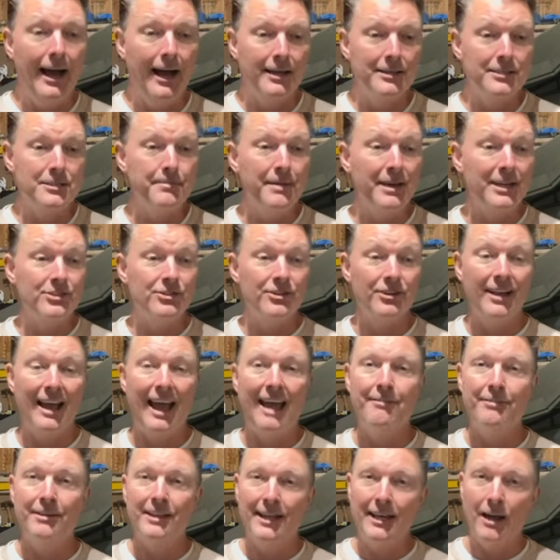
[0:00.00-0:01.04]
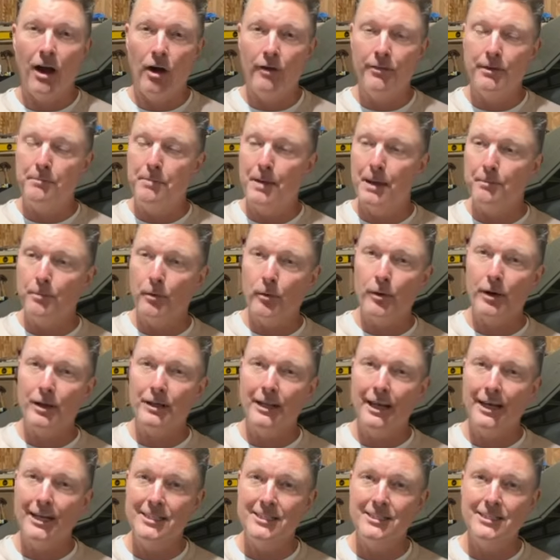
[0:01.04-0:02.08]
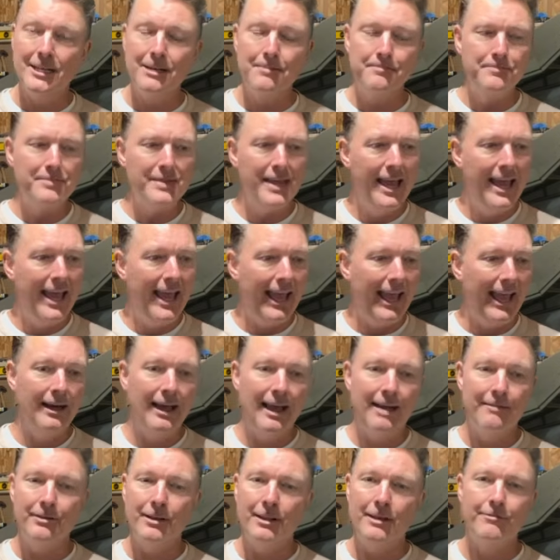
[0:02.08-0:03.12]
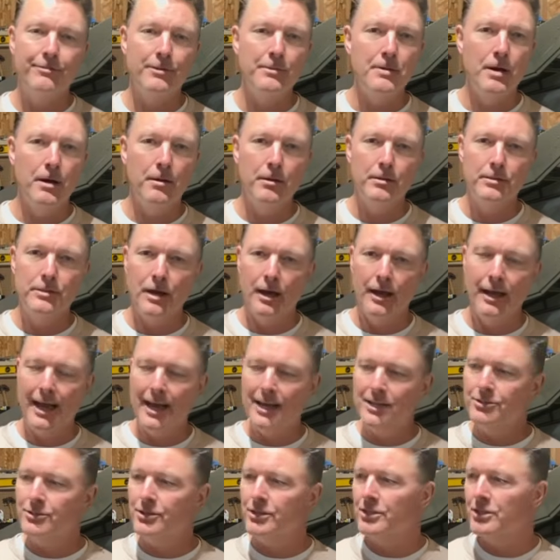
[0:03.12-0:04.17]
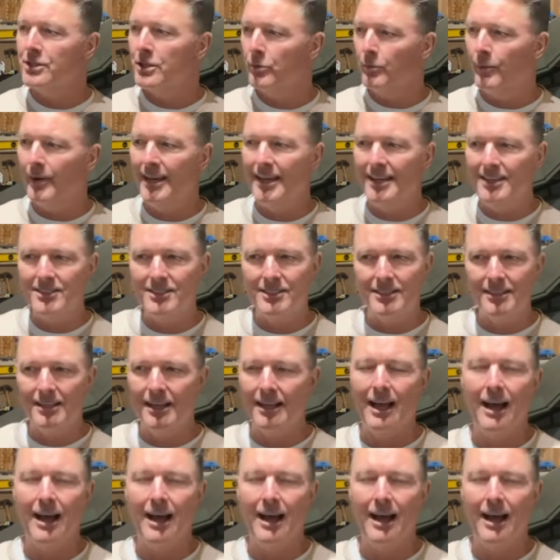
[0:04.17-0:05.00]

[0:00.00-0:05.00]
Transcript: to make sure everything, all the paperwork lines up, everything from the engine to the wings.